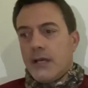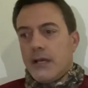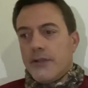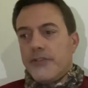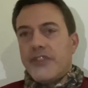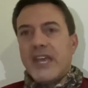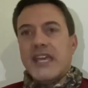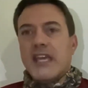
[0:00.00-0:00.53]

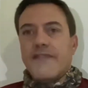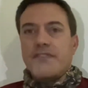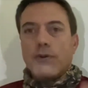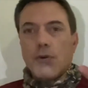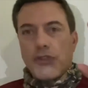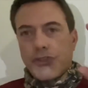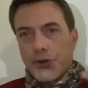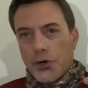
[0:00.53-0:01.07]
they give
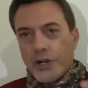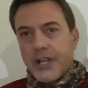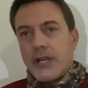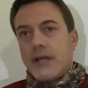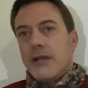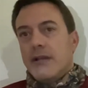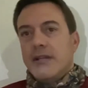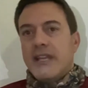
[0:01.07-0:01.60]
you a
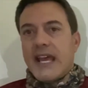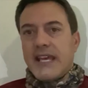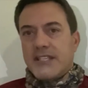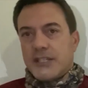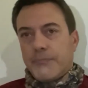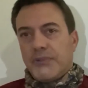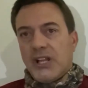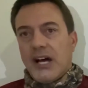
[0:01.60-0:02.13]
30-day
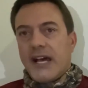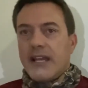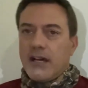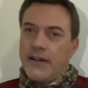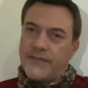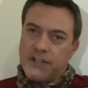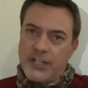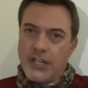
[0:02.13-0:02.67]
supply
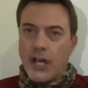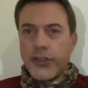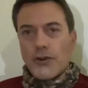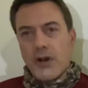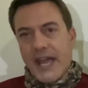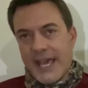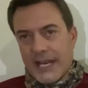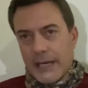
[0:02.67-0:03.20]
of another
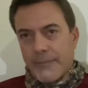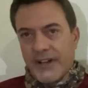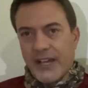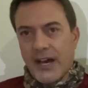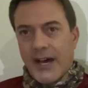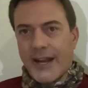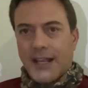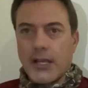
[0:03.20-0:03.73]

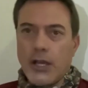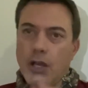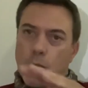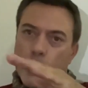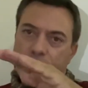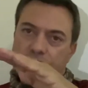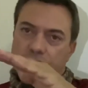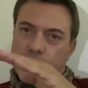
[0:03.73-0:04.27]
antibiotic,
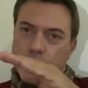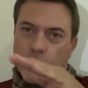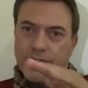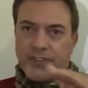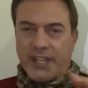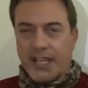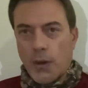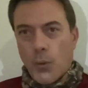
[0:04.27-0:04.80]
which is sort of
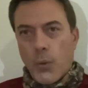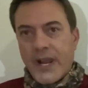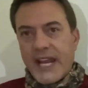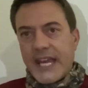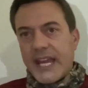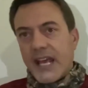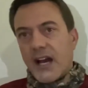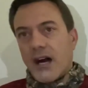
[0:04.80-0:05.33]
like a
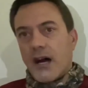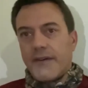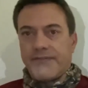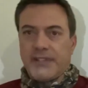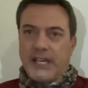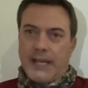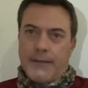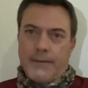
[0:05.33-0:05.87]
weaning off
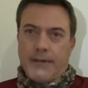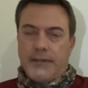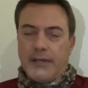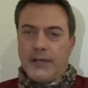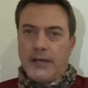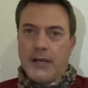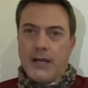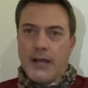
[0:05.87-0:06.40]

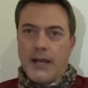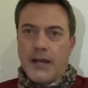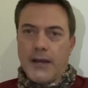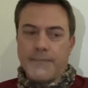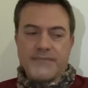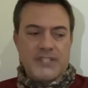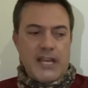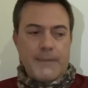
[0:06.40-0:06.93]

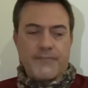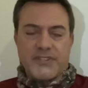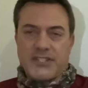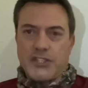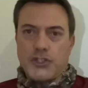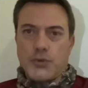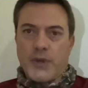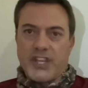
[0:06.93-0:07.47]
type of
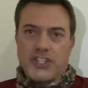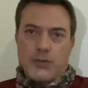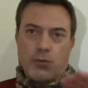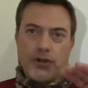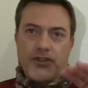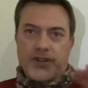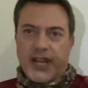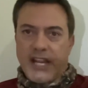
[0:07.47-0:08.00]
situation
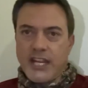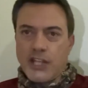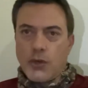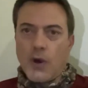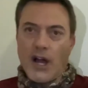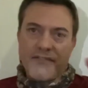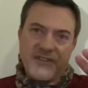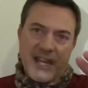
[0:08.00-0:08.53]
where they're getting you
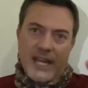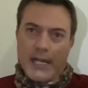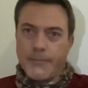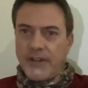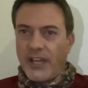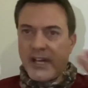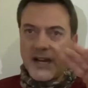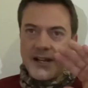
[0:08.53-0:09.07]
off the
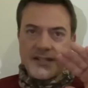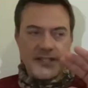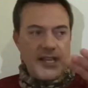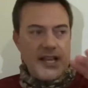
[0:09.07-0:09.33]
antibiotics,